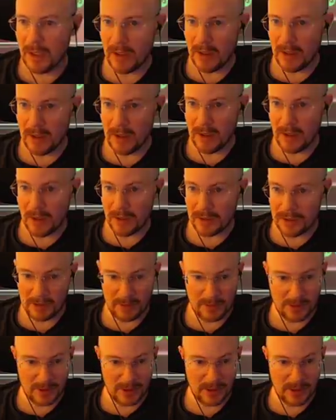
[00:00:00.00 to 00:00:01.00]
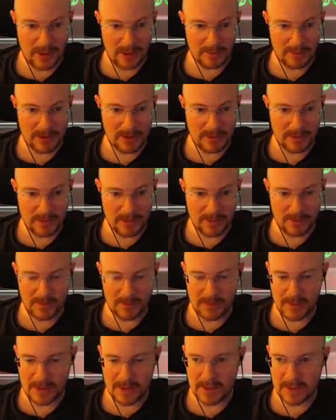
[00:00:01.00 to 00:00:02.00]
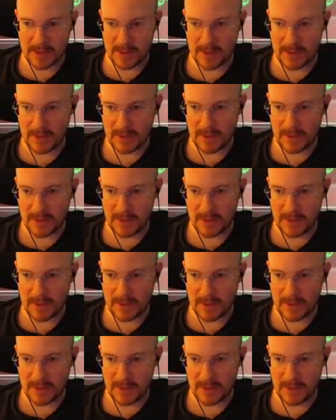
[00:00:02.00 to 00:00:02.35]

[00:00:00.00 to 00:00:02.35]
Uh, now we want to hit empty rooms.